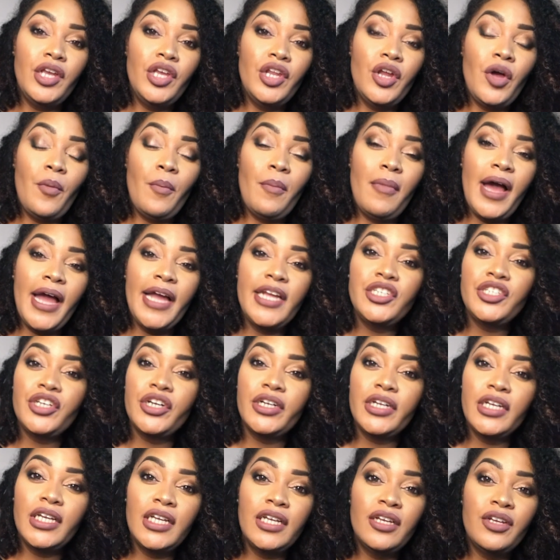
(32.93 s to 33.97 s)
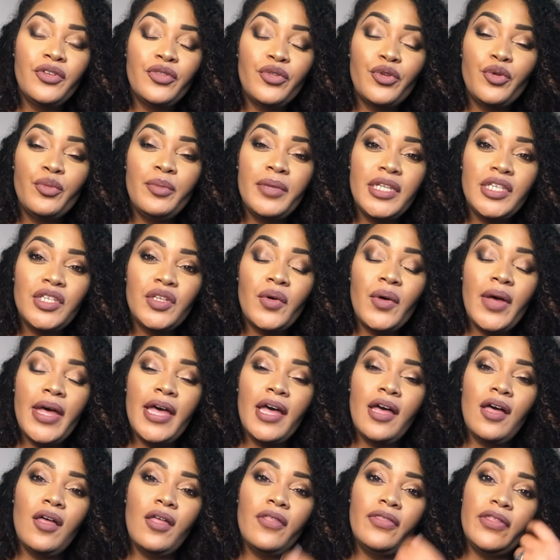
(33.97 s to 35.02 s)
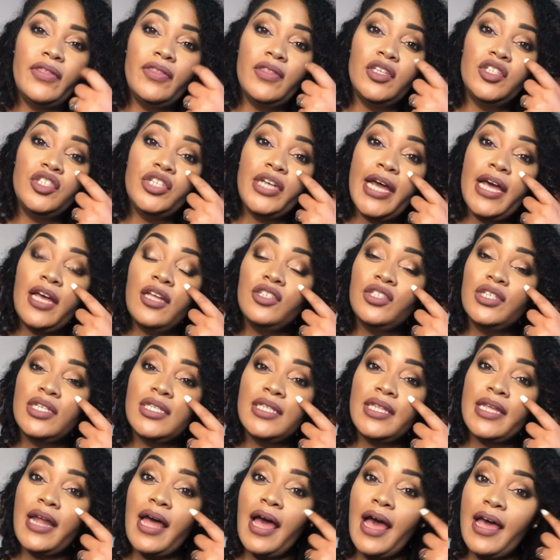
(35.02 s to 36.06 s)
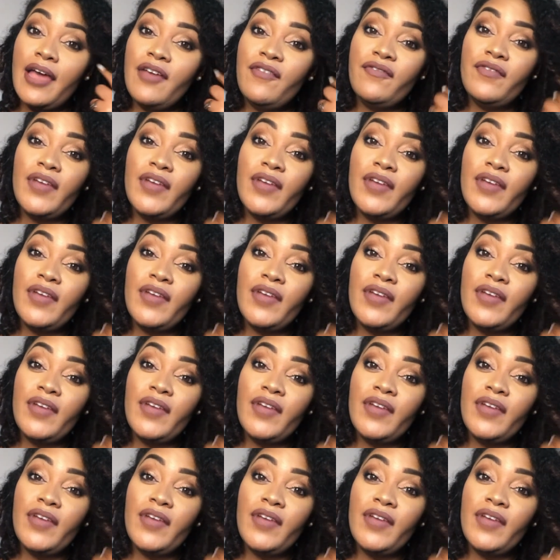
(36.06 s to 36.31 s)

my journey through mental health and the challenges that I